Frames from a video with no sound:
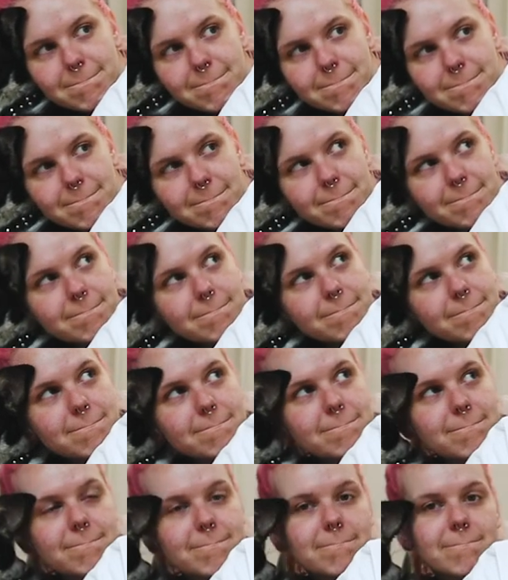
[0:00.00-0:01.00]

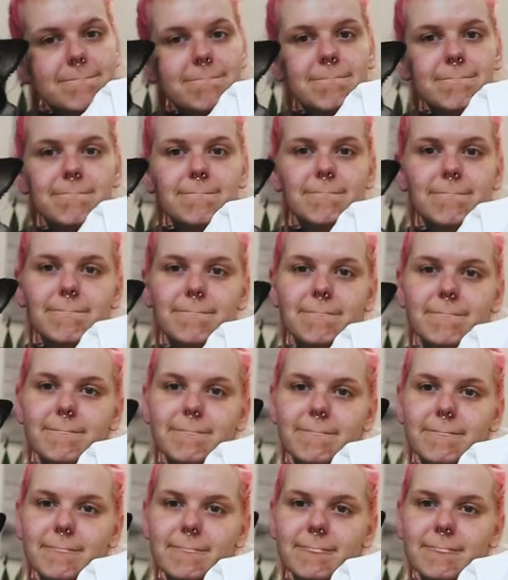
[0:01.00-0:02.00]

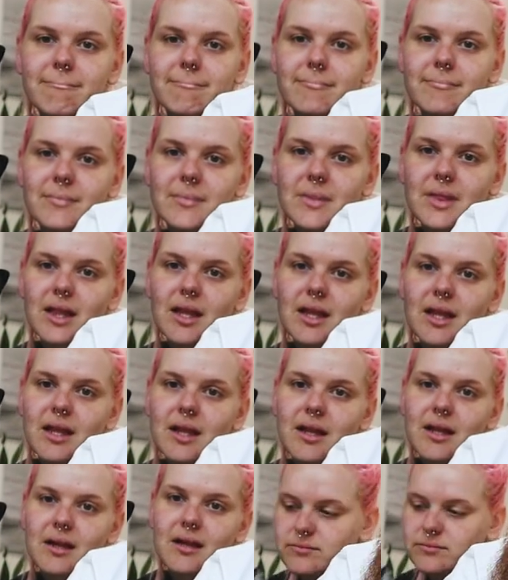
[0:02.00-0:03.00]

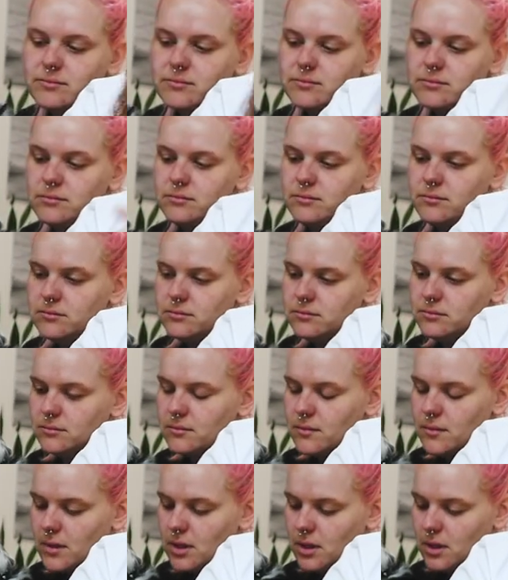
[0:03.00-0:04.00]

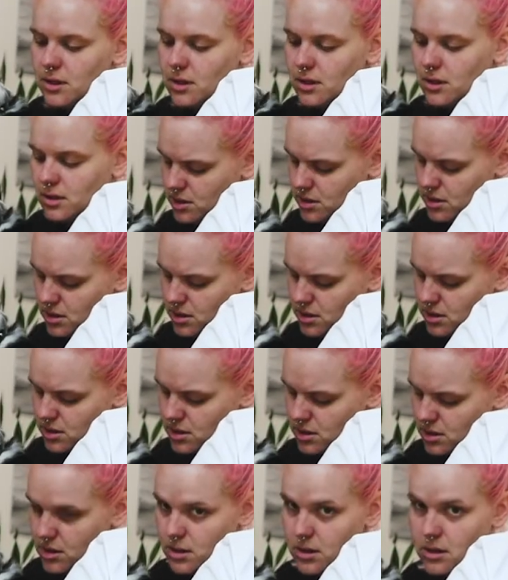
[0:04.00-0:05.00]

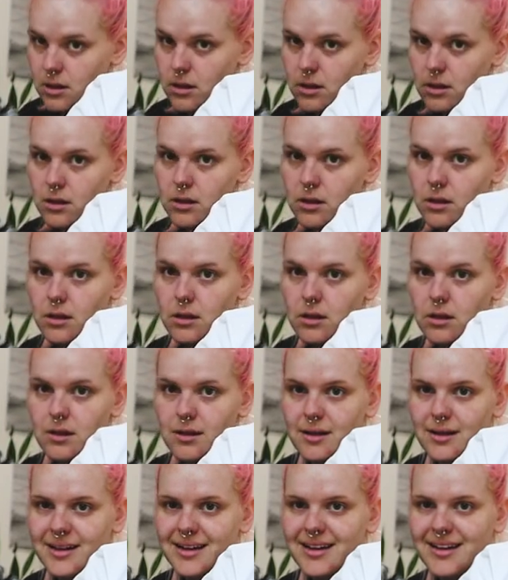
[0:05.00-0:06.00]

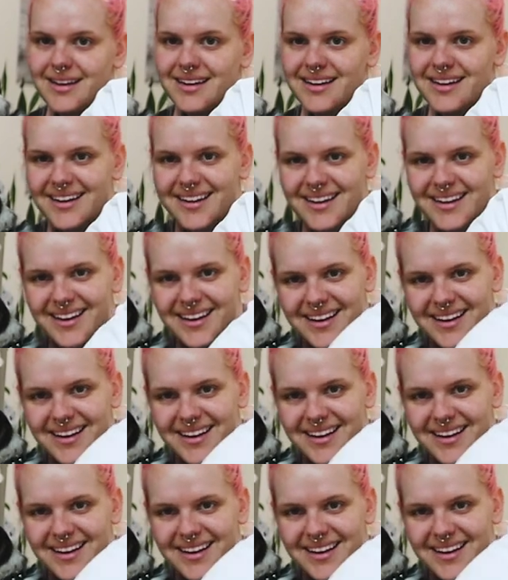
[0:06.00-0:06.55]
(silent)